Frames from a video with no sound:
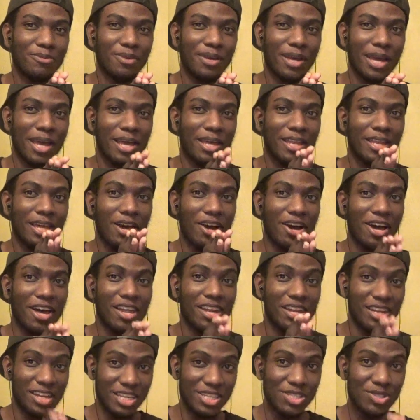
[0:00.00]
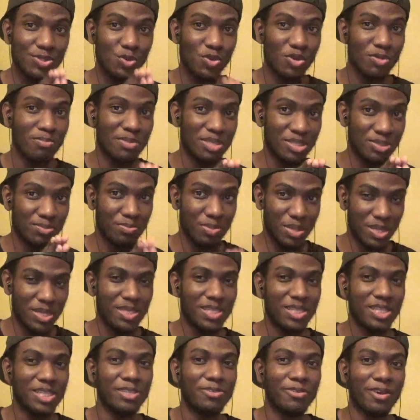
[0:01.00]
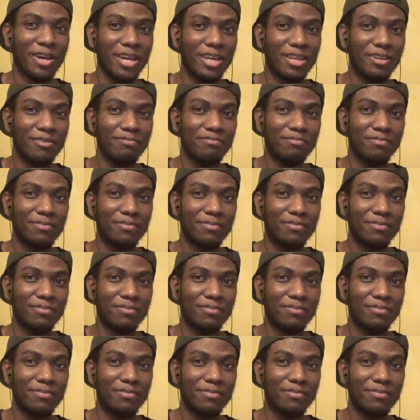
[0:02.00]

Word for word: at least with Miss Piggy, right?